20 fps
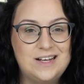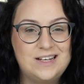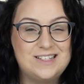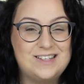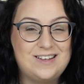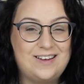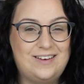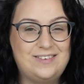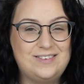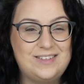
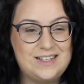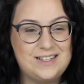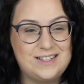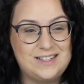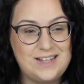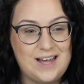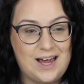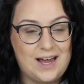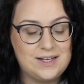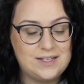So I have to
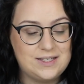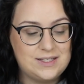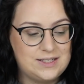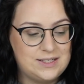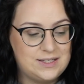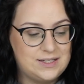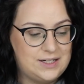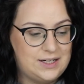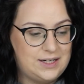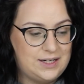
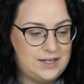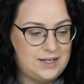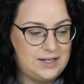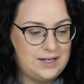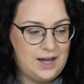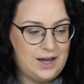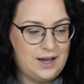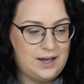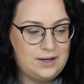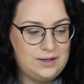test it
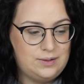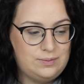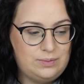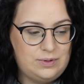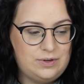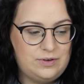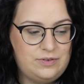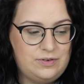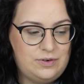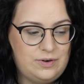again
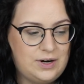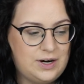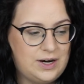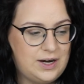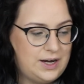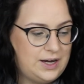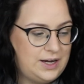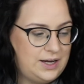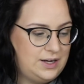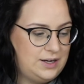before
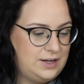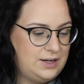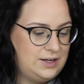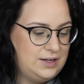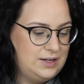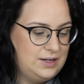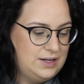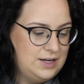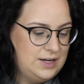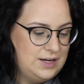I uh,
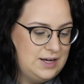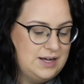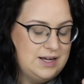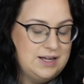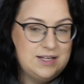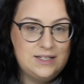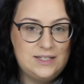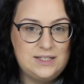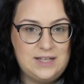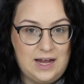
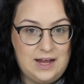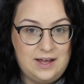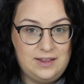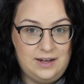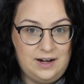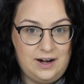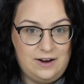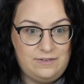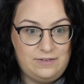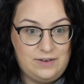say
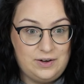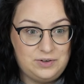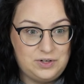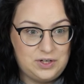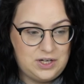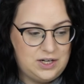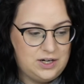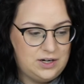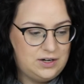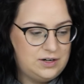that I found a
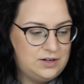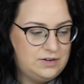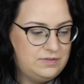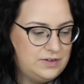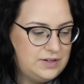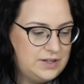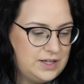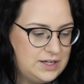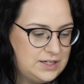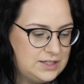cure
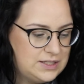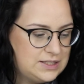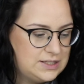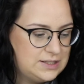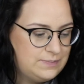for this.